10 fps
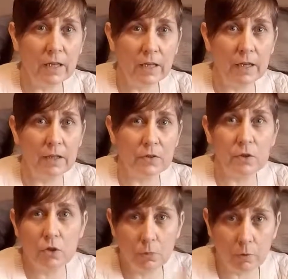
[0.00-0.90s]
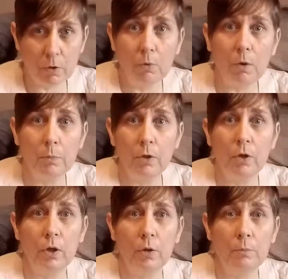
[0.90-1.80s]
and tomorrow I'll put
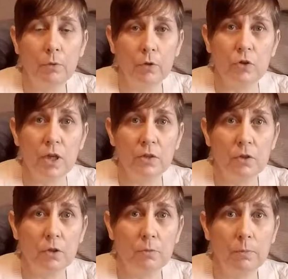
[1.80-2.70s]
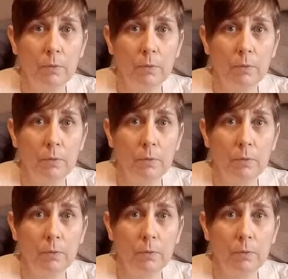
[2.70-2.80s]
a project up.